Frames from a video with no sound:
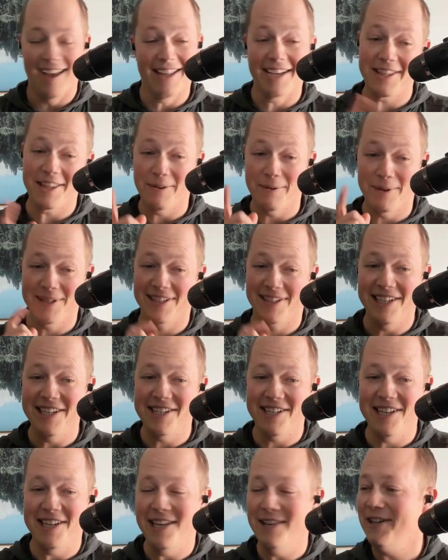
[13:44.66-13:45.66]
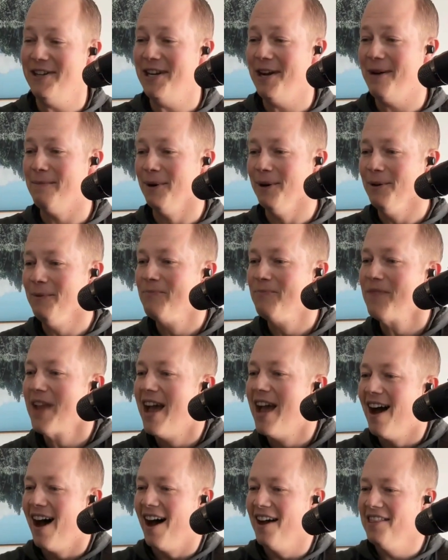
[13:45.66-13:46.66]
I like that it was at least an even number.
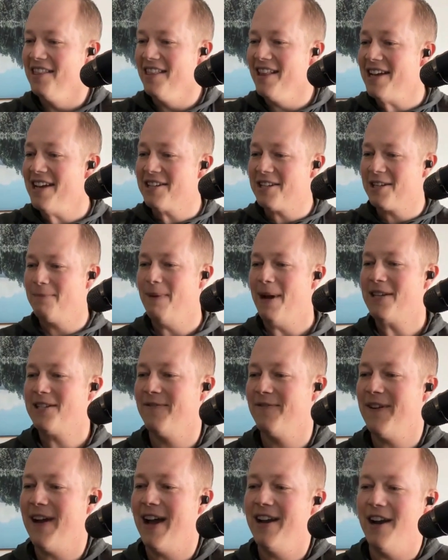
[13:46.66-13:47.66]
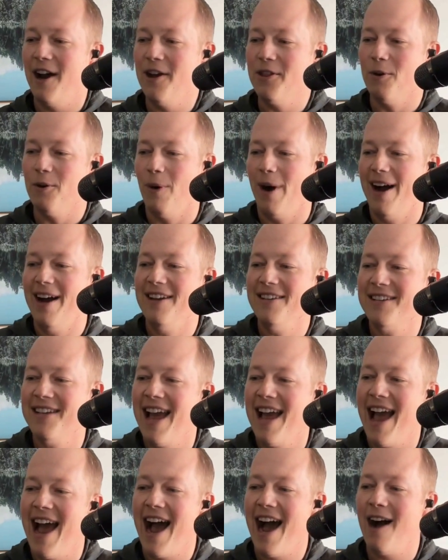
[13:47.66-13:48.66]
Unless specified otherwise,
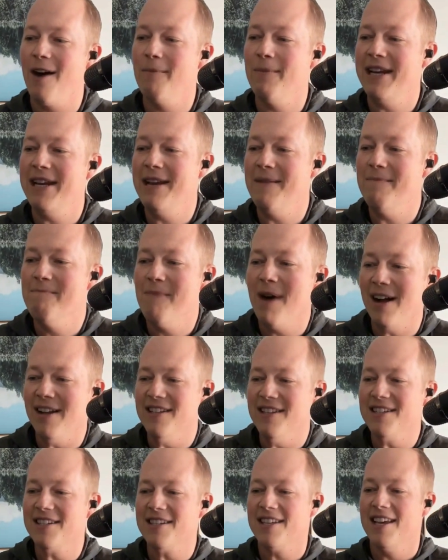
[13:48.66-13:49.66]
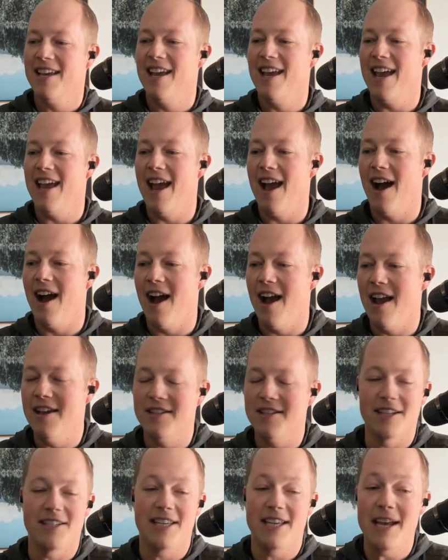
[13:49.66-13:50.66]
how many months
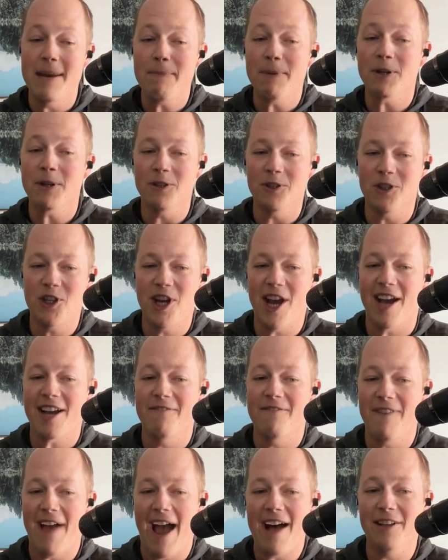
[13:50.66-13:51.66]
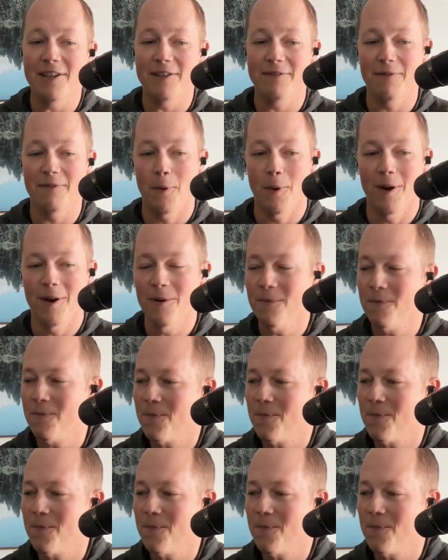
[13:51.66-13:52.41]
is a typical check valid for?